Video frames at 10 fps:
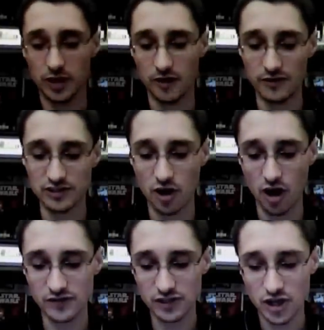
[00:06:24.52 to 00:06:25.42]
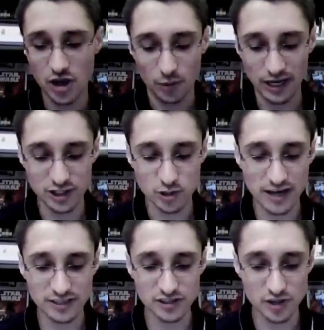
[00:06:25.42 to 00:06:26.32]
of the Toffs. We get a
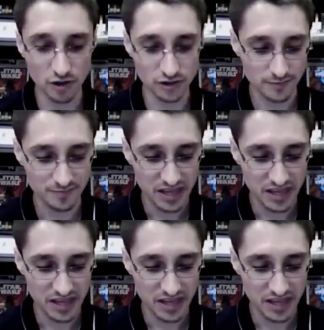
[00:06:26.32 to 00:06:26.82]
direct assault